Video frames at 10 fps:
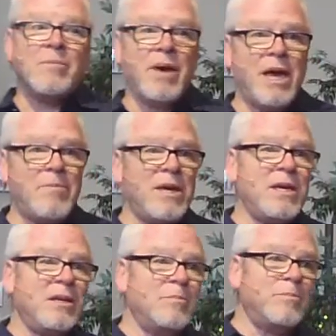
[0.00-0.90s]

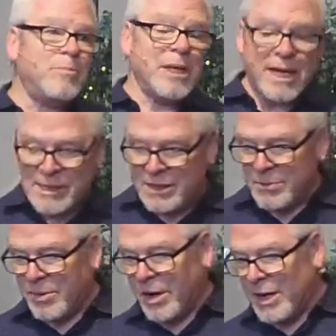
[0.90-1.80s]
maybe bless
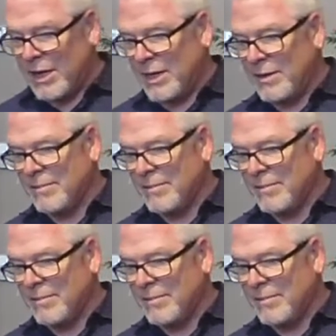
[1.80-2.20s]
the body.